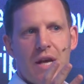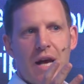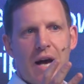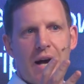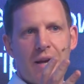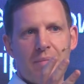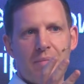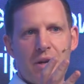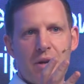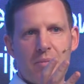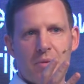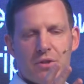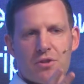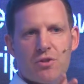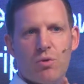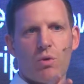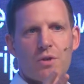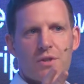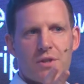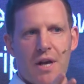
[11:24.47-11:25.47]
and being able to
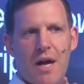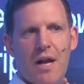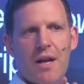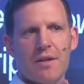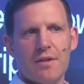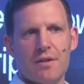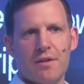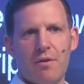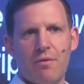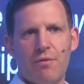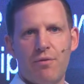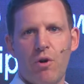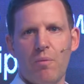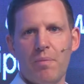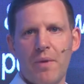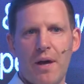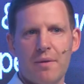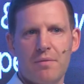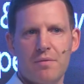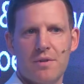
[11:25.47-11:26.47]
source talent from
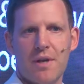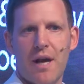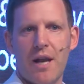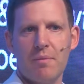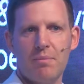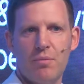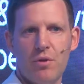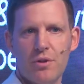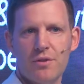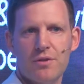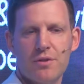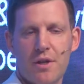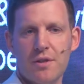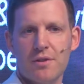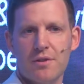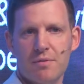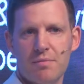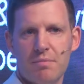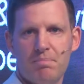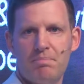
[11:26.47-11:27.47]
that talent pool is a
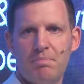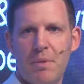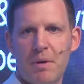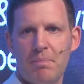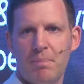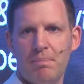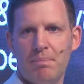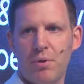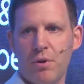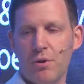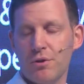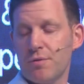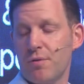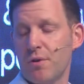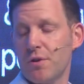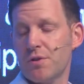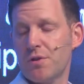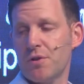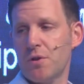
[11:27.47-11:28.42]
big plus for us,